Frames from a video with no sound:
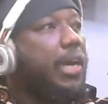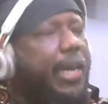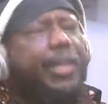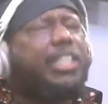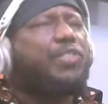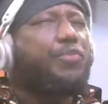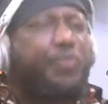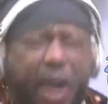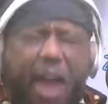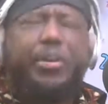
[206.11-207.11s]
It is
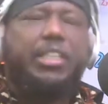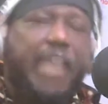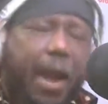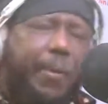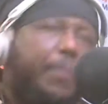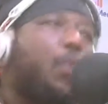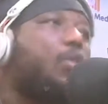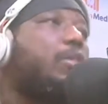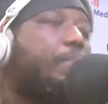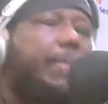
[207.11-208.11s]
very terrible,
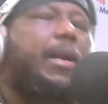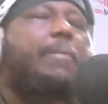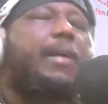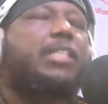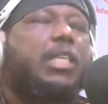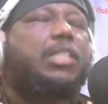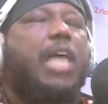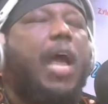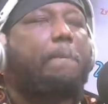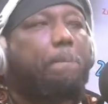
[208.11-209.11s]
my brother, my sister,
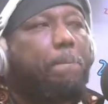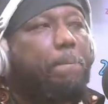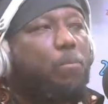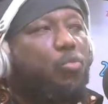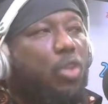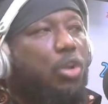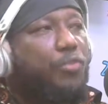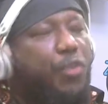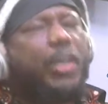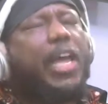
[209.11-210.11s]

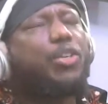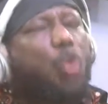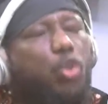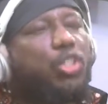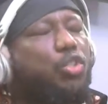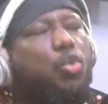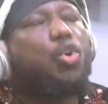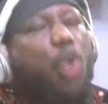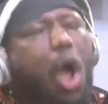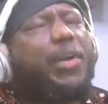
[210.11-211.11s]
for the youth to
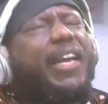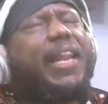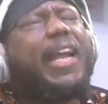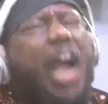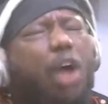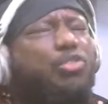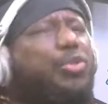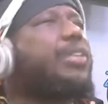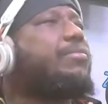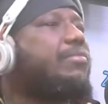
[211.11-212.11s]
grow in a
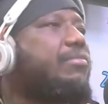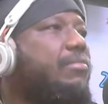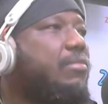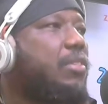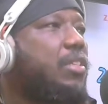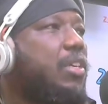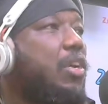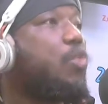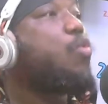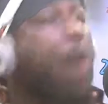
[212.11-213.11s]
country
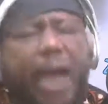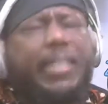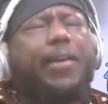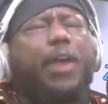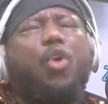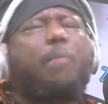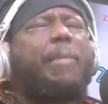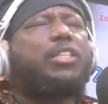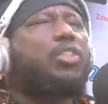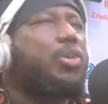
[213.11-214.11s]
where there are no
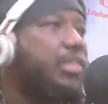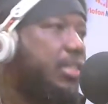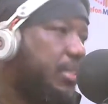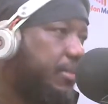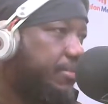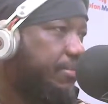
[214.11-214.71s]
mentors.